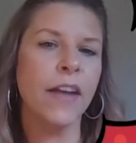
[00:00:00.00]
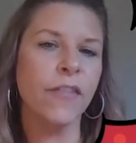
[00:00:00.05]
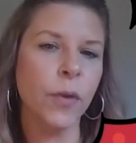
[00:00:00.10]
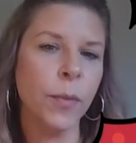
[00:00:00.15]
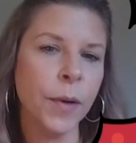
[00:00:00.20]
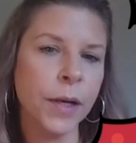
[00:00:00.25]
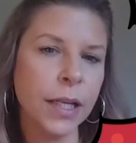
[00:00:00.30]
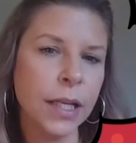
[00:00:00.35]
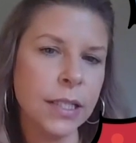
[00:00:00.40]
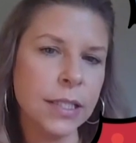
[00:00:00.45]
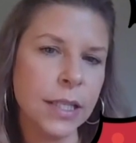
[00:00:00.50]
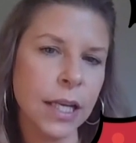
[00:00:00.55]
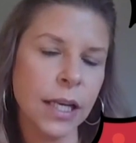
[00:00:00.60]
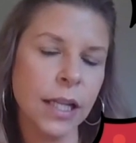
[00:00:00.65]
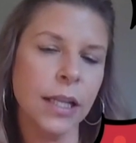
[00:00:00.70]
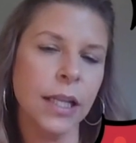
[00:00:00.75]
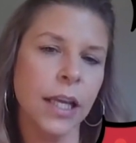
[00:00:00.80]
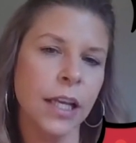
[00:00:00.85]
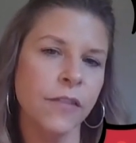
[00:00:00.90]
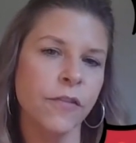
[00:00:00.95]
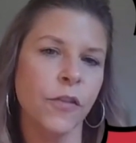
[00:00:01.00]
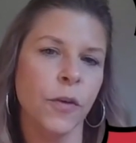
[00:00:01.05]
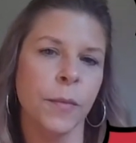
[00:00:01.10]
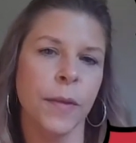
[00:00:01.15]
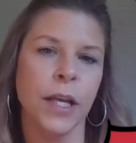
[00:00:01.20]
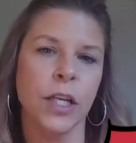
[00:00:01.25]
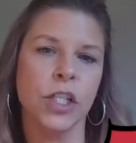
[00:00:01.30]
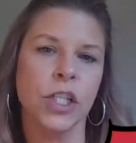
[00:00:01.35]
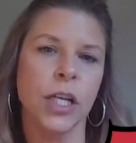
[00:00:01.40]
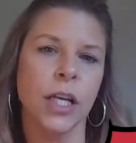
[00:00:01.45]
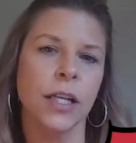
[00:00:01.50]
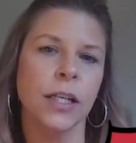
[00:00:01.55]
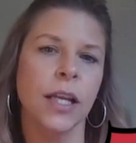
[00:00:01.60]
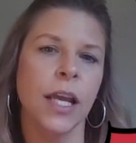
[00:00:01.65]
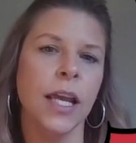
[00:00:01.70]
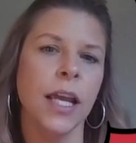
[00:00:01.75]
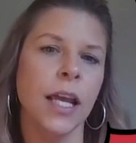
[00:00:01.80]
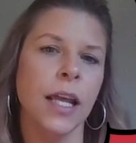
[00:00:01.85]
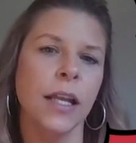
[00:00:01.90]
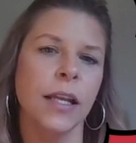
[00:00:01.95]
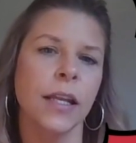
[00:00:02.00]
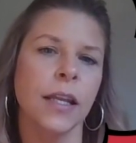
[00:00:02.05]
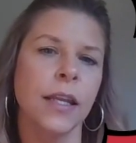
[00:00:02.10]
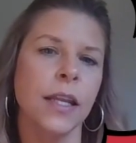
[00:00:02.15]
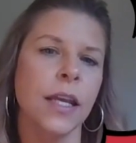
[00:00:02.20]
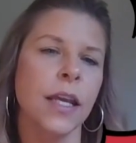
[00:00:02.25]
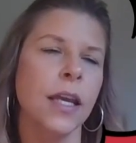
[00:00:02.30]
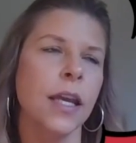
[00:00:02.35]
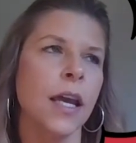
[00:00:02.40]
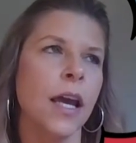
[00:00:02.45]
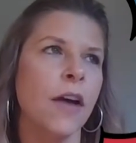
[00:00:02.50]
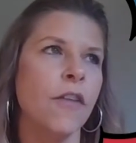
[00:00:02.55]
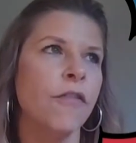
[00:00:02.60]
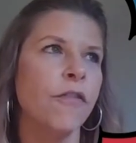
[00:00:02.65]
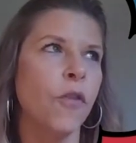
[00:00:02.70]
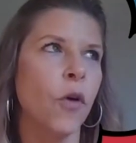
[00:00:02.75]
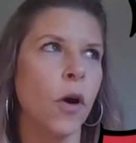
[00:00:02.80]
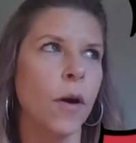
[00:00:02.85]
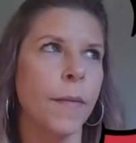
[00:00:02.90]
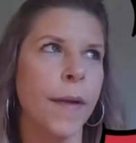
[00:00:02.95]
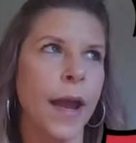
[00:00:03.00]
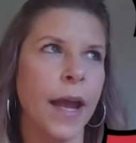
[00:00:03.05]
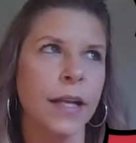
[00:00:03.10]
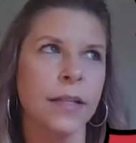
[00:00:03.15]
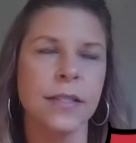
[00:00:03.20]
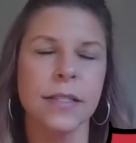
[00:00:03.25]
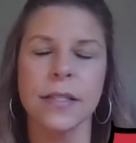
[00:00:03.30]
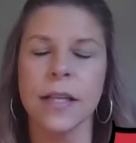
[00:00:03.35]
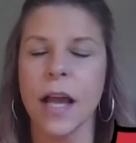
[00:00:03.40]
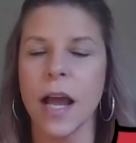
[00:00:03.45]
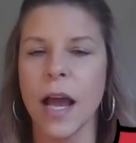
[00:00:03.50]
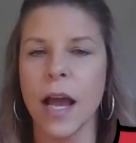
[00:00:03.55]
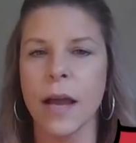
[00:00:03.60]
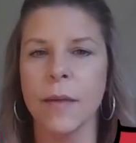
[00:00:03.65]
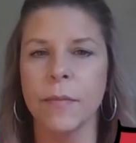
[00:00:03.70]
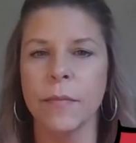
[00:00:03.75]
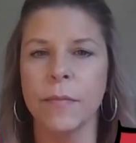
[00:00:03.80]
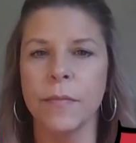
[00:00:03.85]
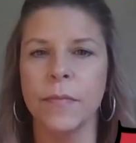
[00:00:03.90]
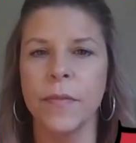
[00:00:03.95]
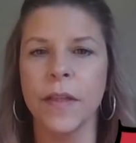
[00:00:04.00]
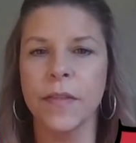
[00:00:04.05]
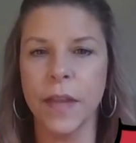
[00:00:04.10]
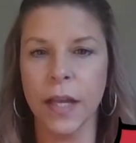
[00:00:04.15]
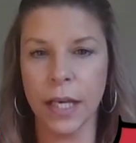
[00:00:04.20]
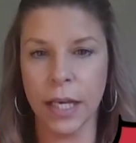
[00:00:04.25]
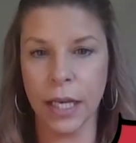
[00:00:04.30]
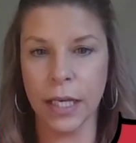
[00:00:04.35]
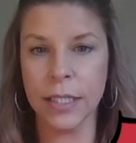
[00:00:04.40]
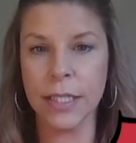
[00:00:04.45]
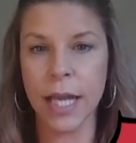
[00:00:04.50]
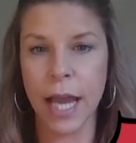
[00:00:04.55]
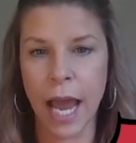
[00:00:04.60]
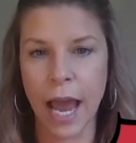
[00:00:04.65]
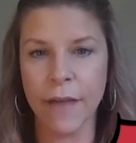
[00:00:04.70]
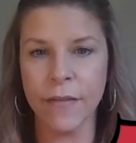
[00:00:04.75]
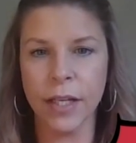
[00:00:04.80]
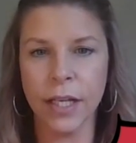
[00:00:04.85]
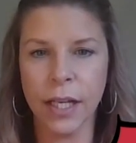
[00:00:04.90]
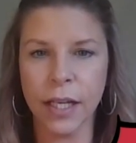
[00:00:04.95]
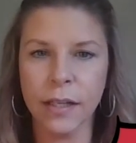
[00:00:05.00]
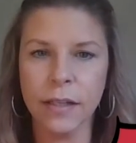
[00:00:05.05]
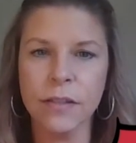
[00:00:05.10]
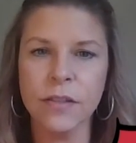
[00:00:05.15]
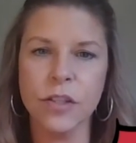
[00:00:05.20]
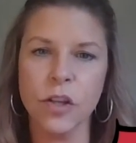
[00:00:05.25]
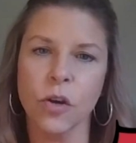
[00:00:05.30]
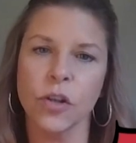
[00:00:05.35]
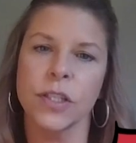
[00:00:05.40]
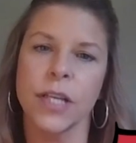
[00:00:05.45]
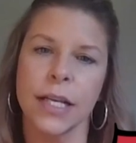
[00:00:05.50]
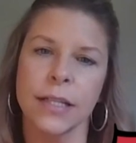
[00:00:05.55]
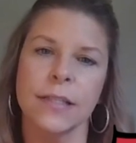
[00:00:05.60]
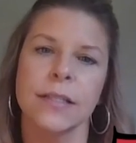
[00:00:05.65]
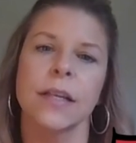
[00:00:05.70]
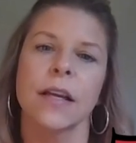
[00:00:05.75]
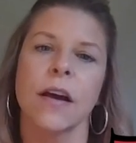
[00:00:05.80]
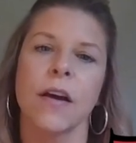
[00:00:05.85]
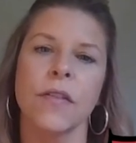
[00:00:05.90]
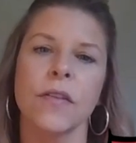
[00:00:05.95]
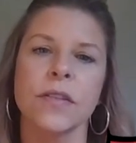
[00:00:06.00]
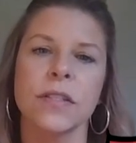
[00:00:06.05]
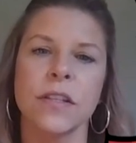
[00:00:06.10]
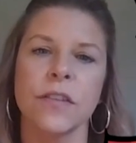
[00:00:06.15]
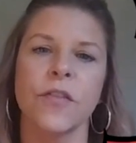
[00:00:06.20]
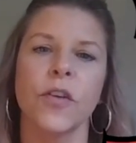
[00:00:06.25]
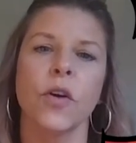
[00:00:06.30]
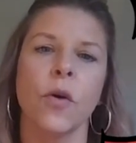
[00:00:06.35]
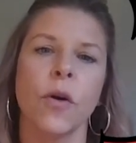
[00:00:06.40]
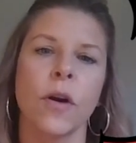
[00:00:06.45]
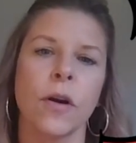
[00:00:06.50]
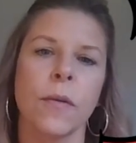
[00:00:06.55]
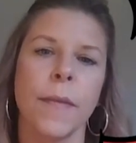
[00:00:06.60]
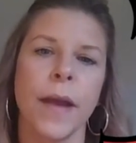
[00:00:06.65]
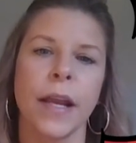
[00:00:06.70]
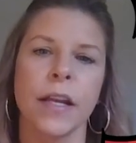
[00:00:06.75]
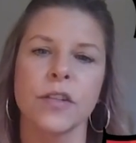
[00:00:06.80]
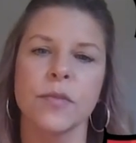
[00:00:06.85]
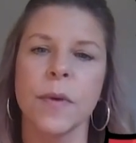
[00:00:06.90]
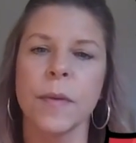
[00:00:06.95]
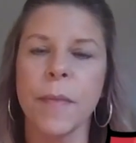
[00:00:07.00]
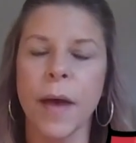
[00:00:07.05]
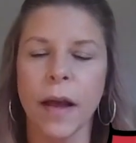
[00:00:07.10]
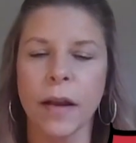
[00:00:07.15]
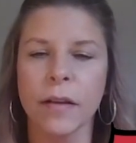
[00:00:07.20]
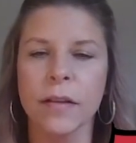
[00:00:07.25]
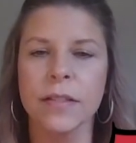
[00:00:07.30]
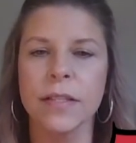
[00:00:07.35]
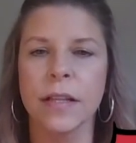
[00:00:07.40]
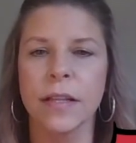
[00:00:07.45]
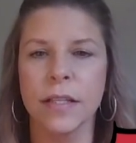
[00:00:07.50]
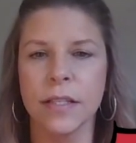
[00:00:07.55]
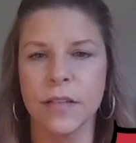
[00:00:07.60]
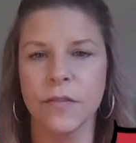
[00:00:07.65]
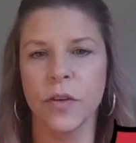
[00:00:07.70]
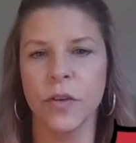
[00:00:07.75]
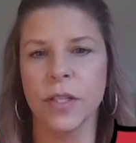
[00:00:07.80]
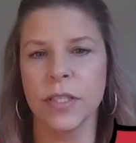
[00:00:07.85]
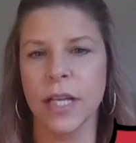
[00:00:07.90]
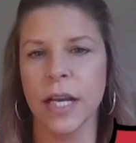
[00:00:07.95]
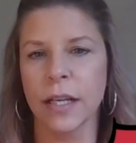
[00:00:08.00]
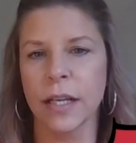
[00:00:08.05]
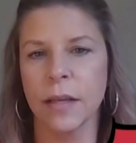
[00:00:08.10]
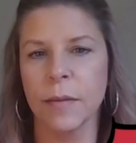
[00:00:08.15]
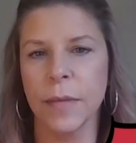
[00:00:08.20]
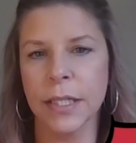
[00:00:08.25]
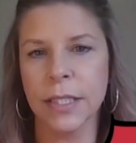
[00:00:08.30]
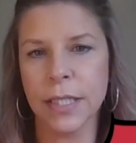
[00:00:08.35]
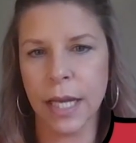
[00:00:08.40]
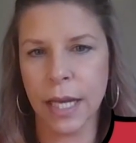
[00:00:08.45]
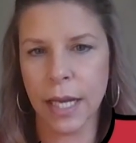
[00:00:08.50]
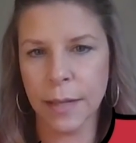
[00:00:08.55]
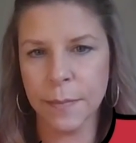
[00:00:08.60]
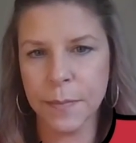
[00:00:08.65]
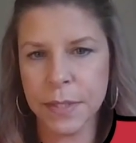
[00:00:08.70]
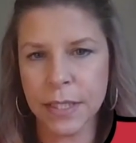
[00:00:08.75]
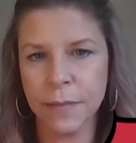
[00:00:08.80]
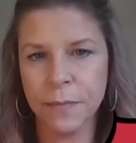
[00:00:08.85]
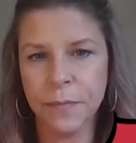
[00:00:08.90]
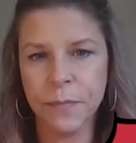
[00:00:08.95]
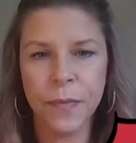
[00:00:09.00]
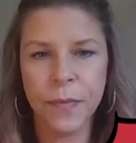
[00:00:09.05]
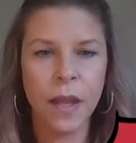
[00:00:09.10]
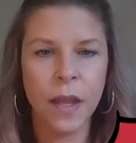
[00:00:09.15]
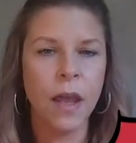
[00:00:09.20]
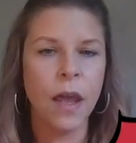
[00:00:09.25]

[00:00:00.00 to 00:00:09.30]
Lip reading: everybody is getting the information in the formats that they need to have it in. So testing all those different order management models and the different document types.